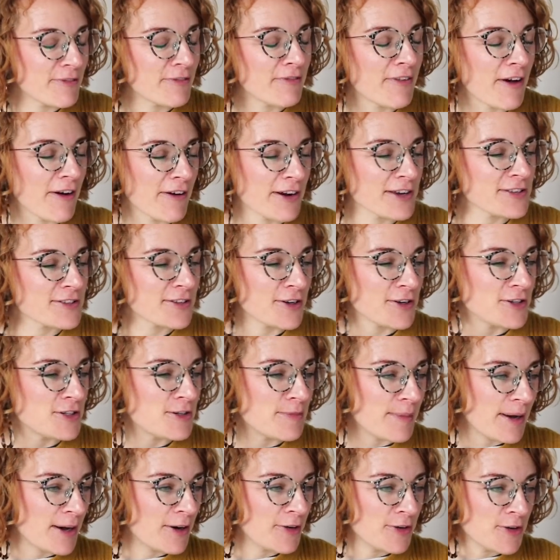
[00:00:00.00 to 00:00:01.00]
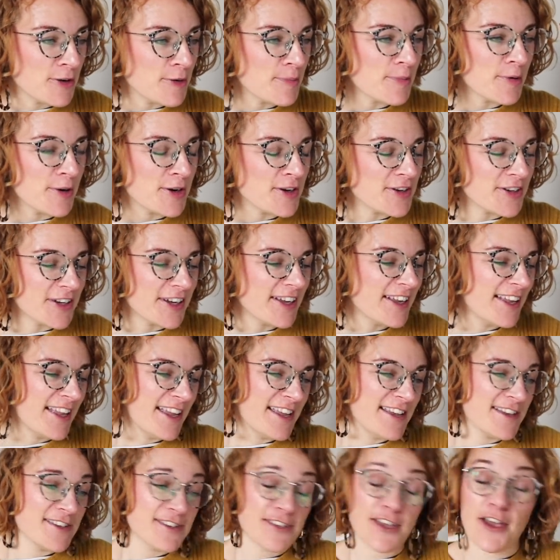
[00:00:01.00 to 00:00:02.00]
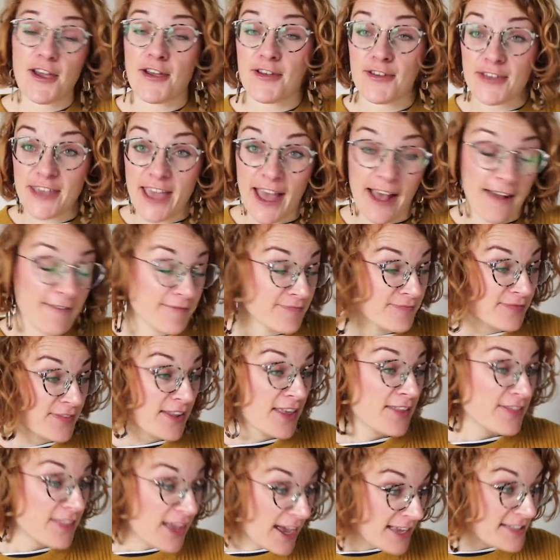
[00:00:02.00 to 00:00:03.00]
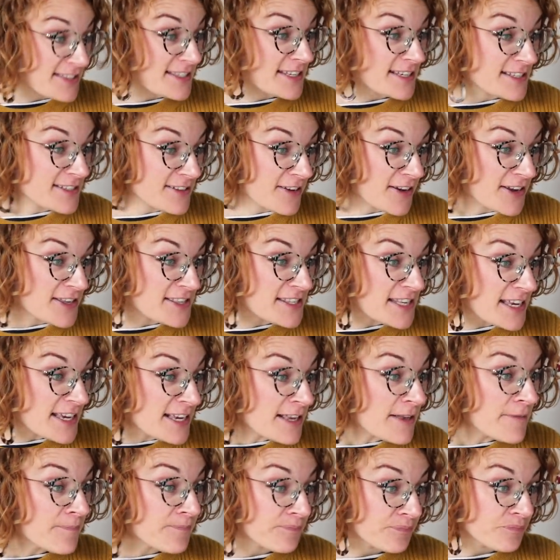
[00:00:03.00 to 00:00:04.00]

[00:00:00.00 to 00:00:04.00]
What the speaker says: very excited about our new printer. So yeah, that's exciting.